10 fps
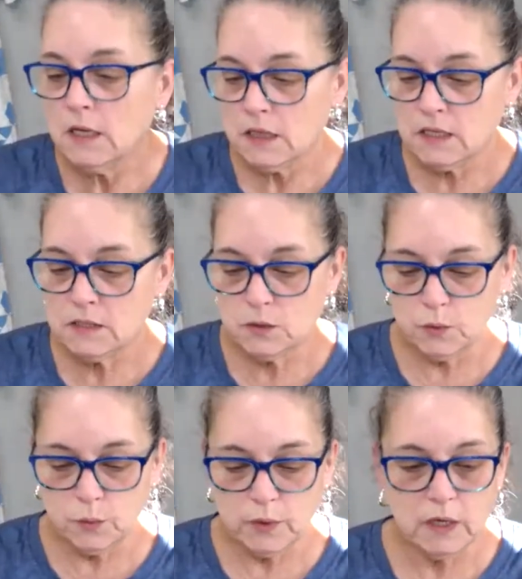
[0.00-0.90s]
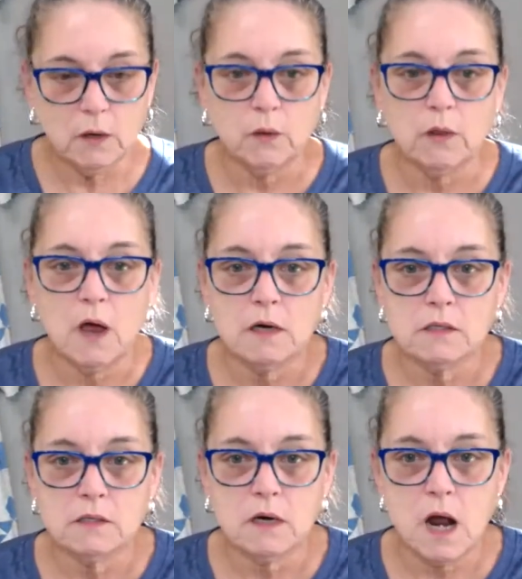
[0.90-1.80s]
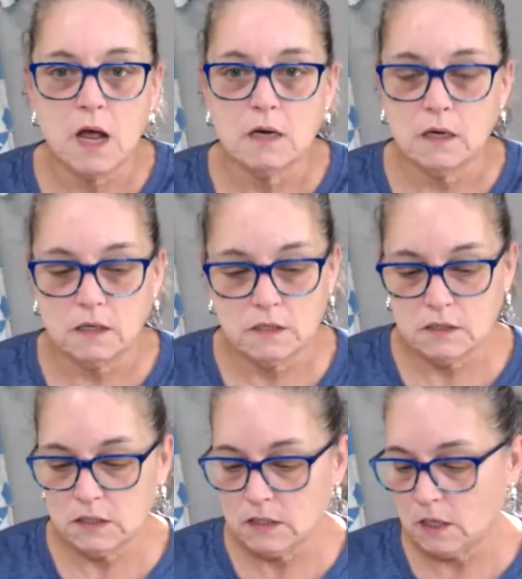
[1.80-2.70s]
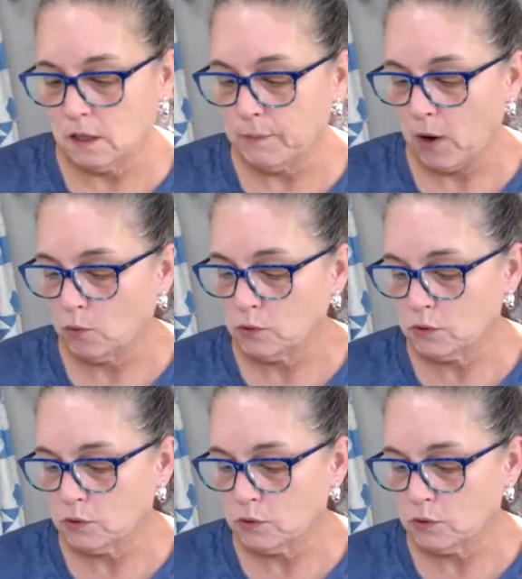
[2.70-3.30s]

These two are ready to go. The hearts are on. I just need to cut them out